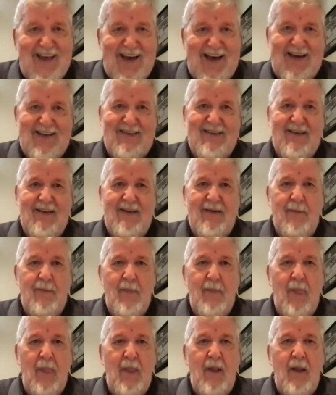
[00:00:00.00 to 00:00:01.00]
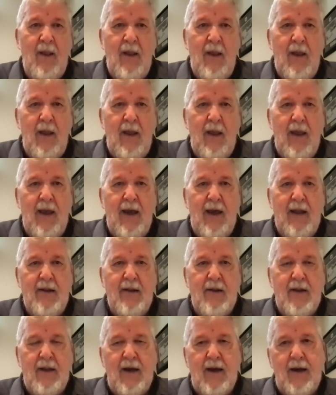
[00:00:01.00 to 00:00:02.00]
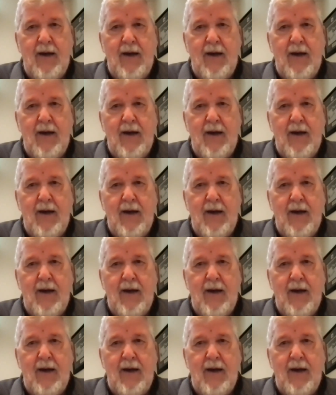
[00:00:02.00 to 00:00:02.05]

that, and